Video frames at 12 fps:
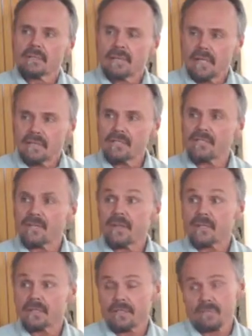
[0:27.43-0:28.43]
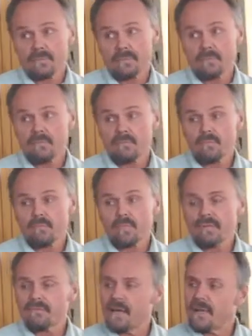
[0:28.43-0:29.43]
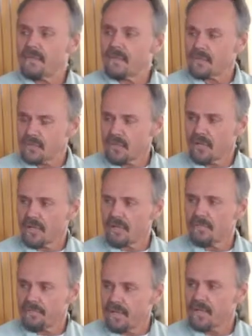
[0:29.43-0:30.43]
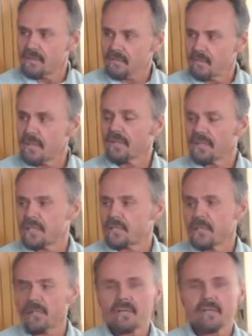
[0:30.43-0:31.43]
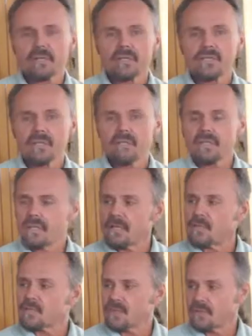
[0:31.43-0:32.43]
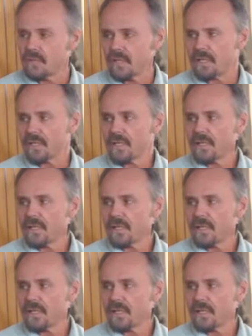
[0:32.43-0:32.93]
had just finished, about 5 years earlier, finished building this boat, and it took us 17 years to do it.